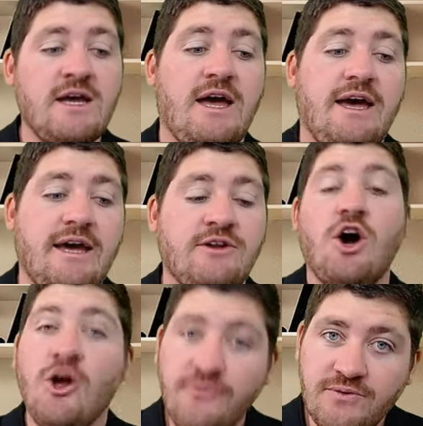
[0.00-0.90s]
And
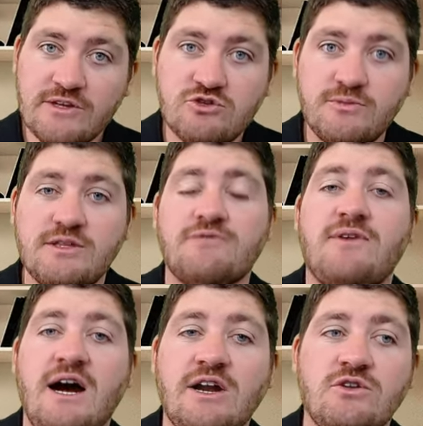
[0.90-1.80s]
hopefully this will be the
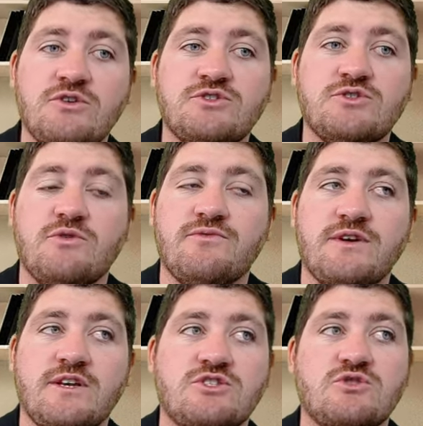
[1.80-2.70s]
final sort of